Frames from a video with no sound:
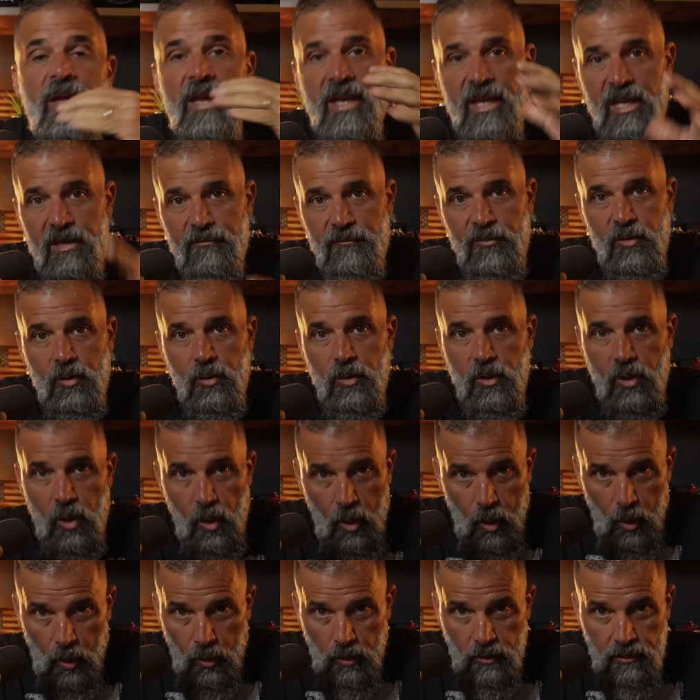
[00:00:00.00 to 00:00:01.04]
If your
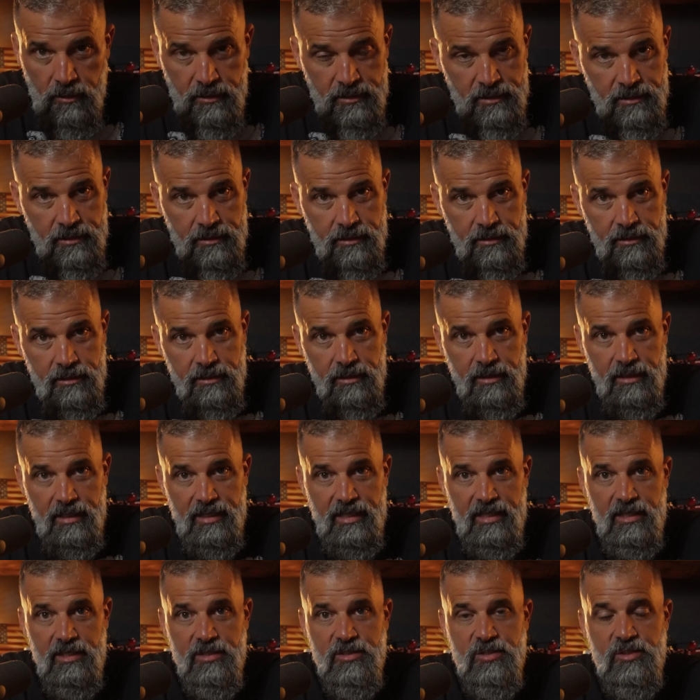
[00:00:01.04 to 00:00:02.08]
goal
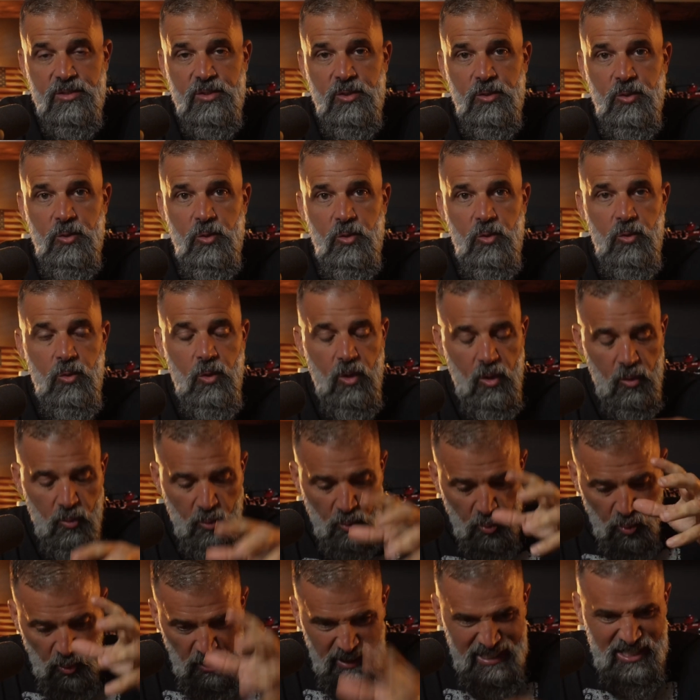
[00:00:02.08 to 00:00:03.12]
is to
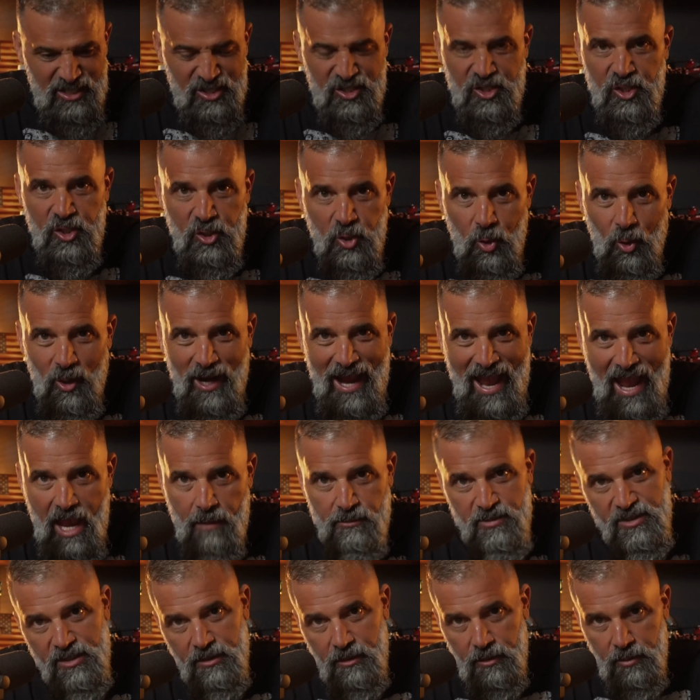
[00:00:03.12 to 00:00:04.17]
reach your
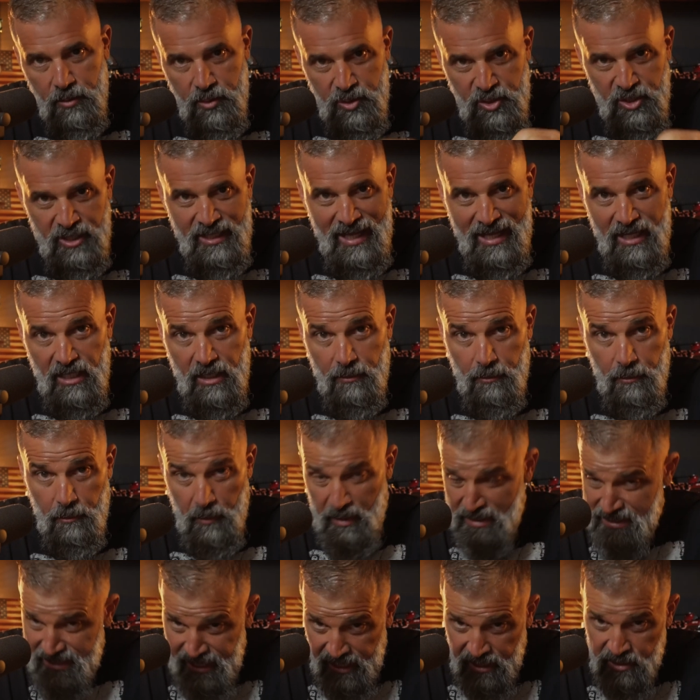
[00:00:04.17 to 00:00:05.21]
absolute genetic
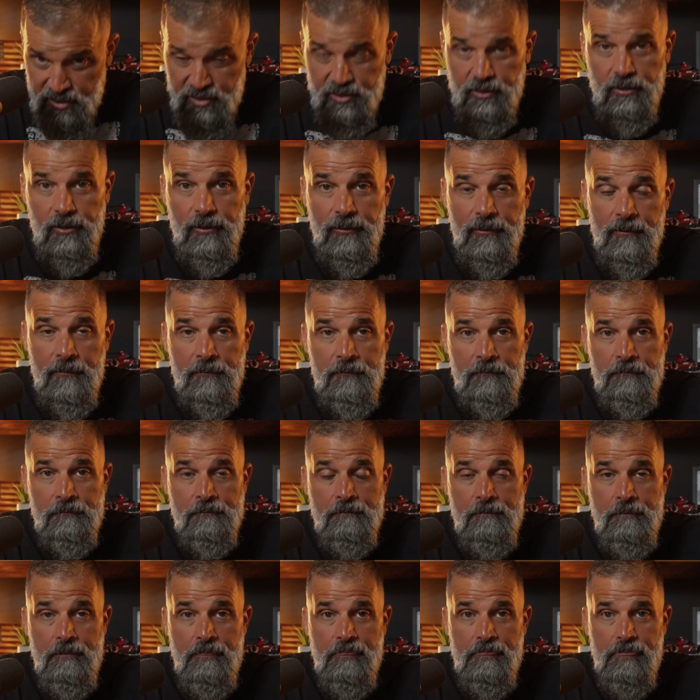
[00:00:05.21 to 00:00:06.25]
potential
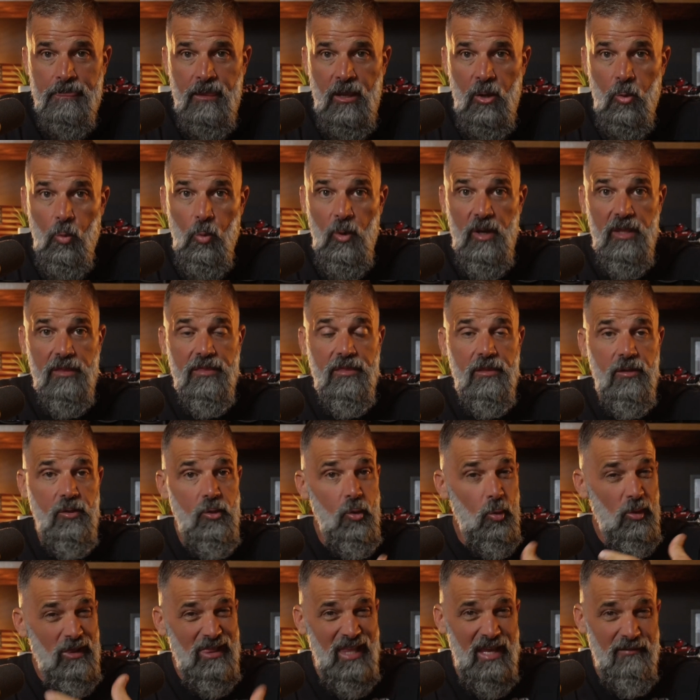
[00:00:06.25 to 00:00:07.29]
with
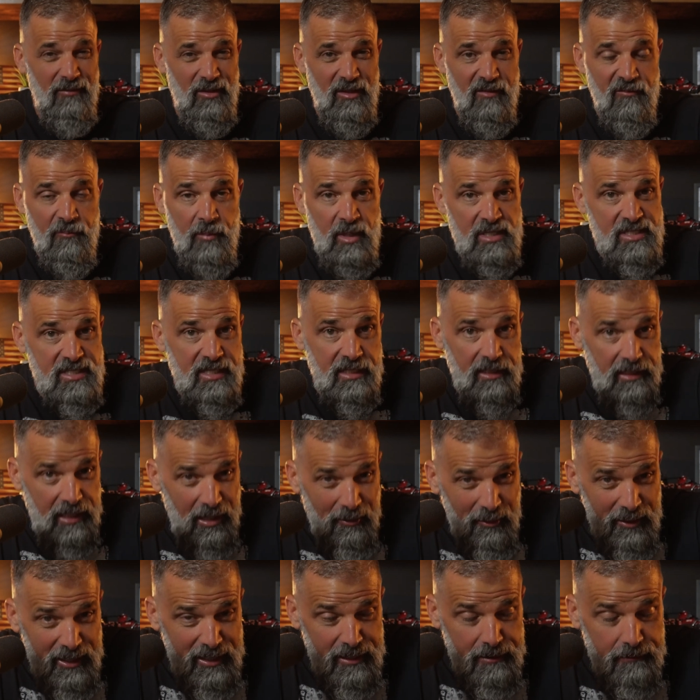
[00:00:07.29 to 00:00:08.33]
your level of
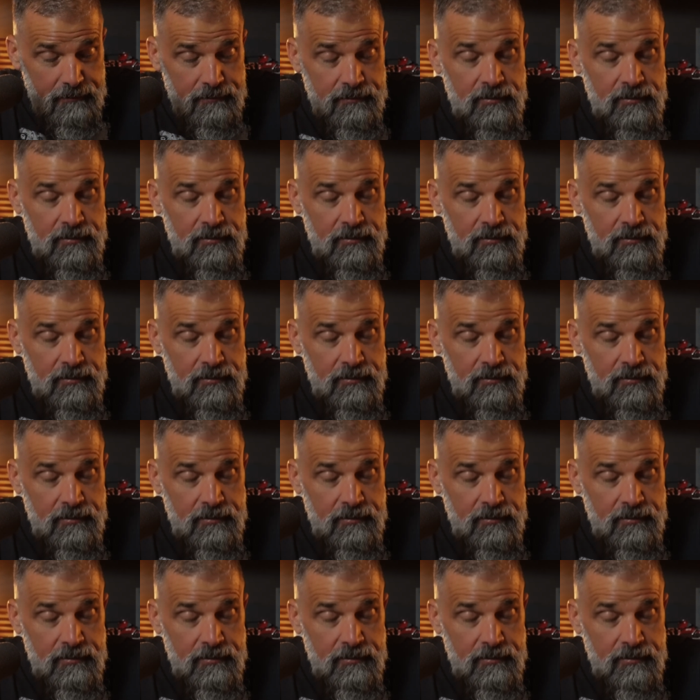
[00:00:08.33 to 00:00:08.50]
muscularity,